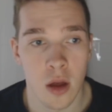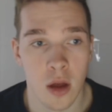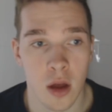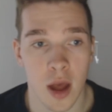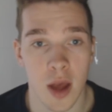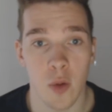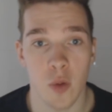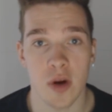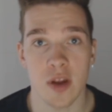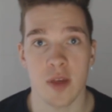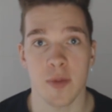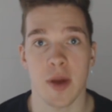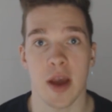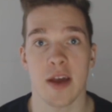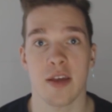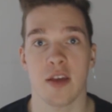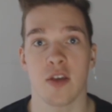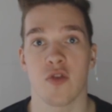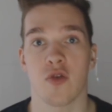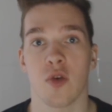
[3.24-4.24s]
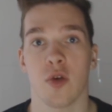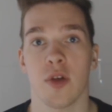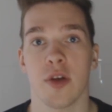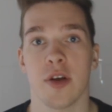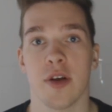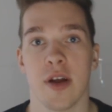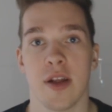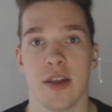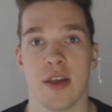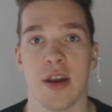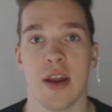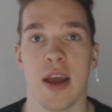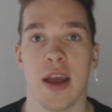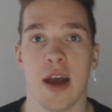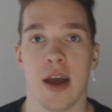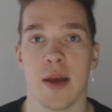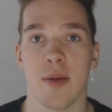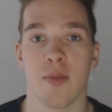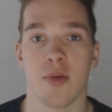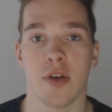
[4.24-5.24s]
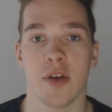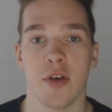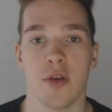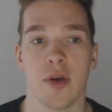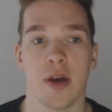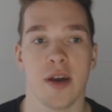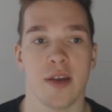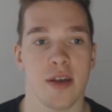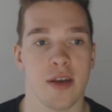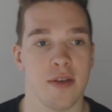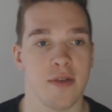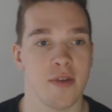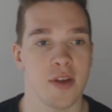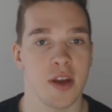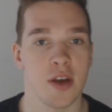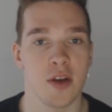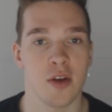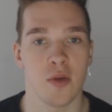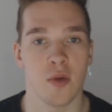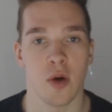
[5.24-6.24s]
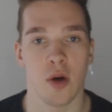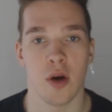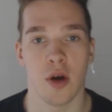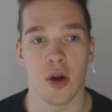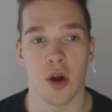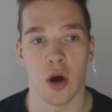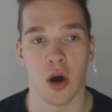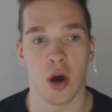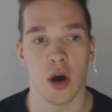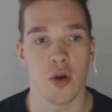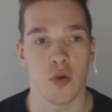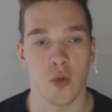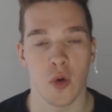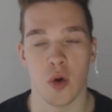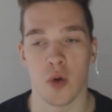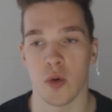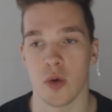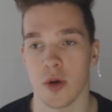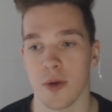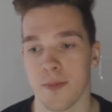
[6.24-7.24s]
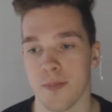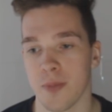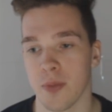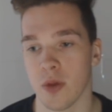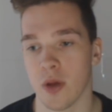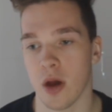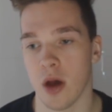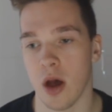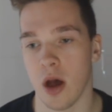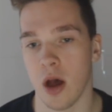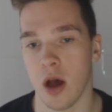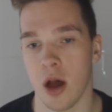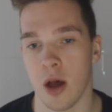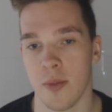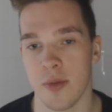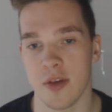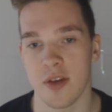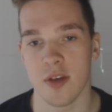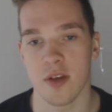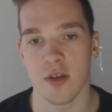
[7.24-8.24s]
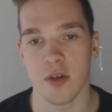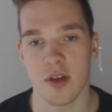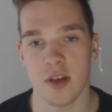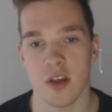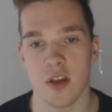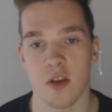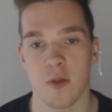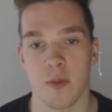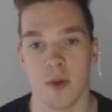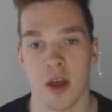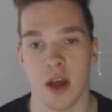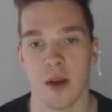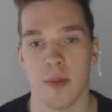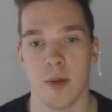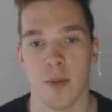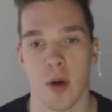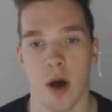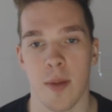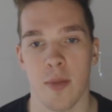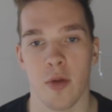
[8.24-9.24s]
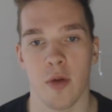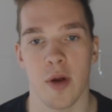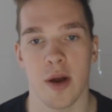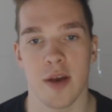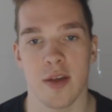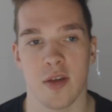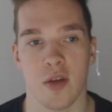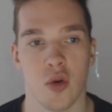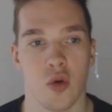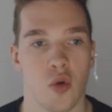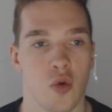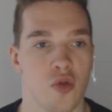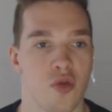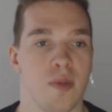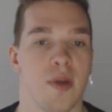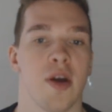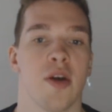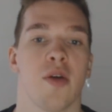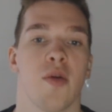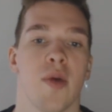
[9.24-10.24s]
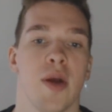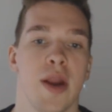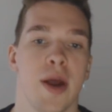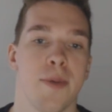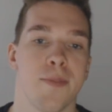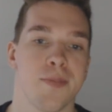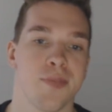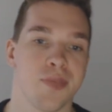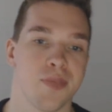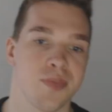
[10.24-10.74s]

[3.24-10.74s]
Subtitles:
Hey, what is up guys, Control here, and today I am bringing you guys a video on Odd Rogue. This is a list that's kind of been popularized in North America right now.